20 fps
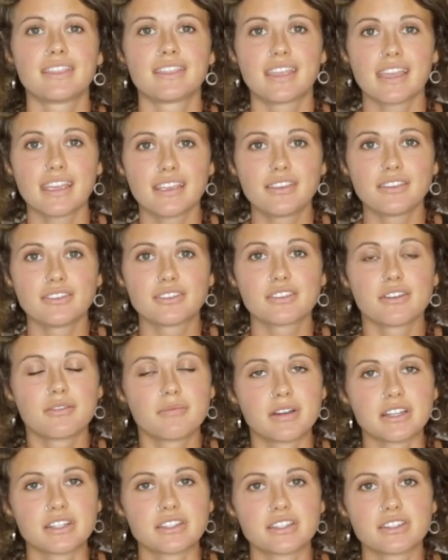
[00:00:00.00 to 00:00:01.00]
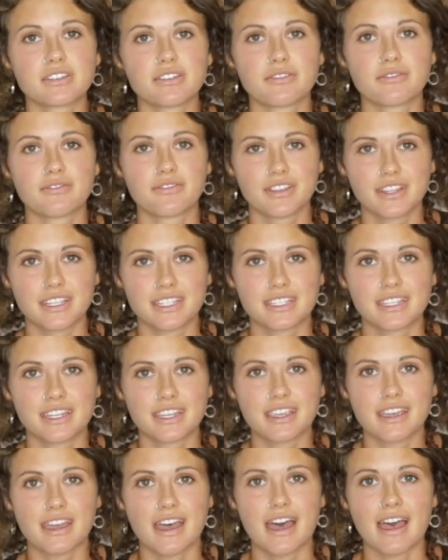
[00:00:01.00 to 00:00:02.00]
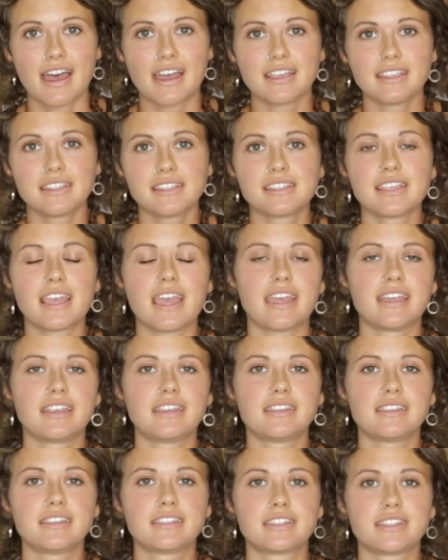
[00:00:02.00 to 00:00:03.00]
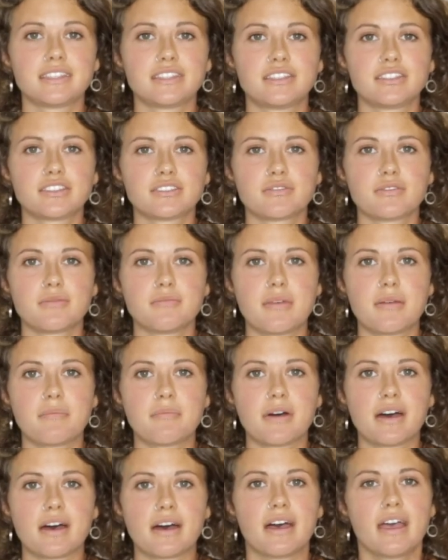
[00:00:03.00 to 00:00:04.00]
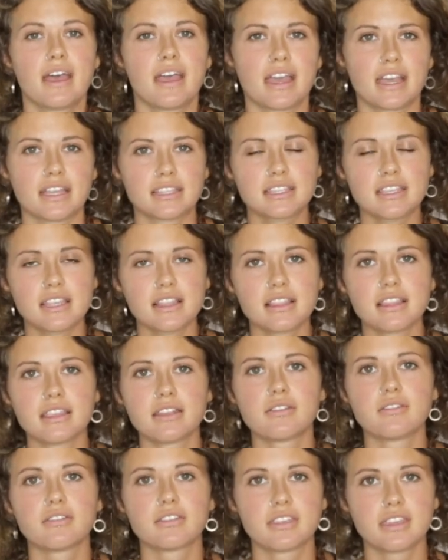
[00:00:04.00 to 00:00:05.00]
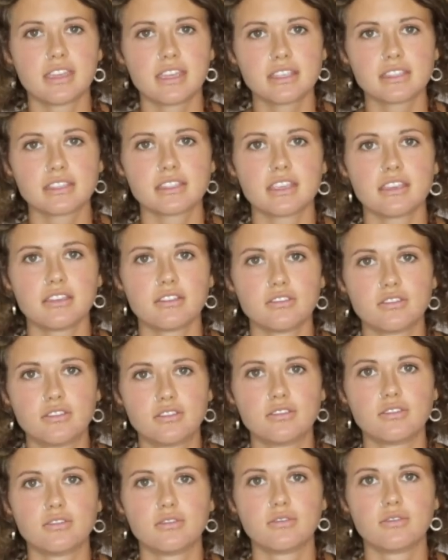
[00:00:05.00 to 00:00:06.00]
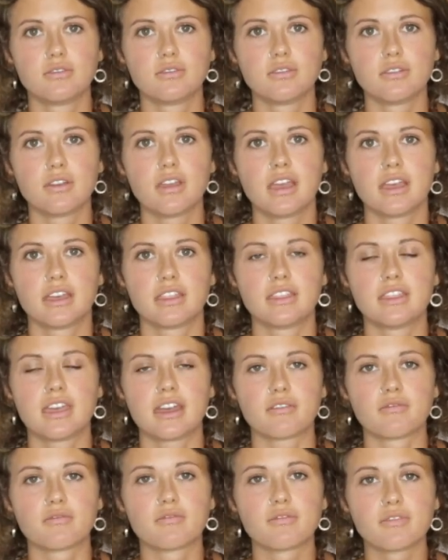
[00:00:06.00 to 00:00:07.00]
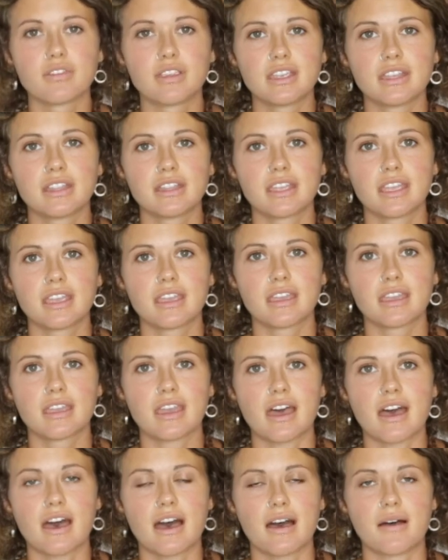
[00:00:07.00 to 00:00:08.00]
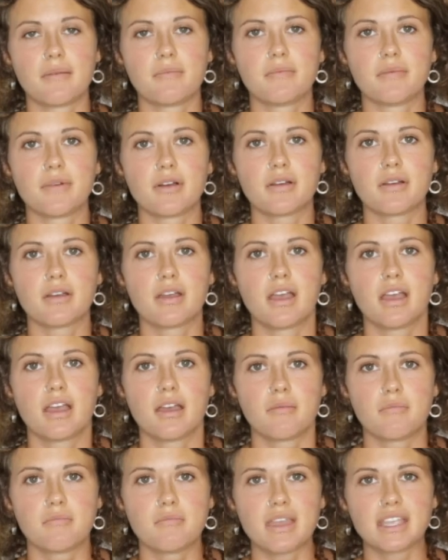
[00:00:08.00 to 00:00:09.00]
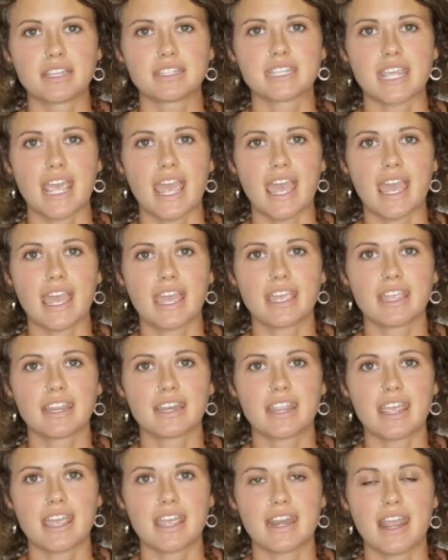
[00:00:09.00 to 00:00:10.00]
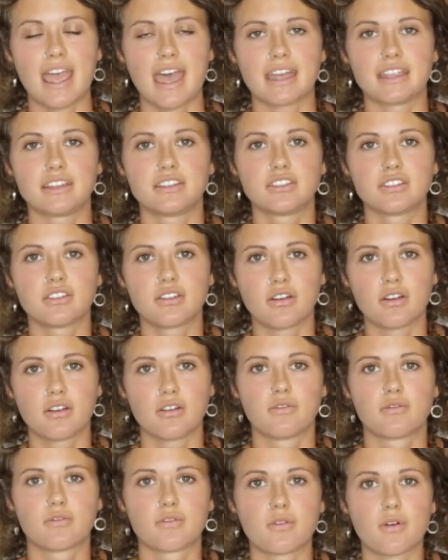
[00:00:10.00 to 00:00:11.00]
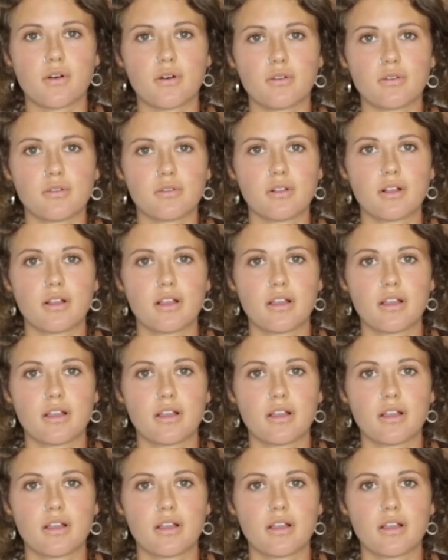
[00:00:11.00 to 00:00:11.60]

Thank you so much for listening, guys, and just remember, it's the little things that you do that really maintain and add to your overall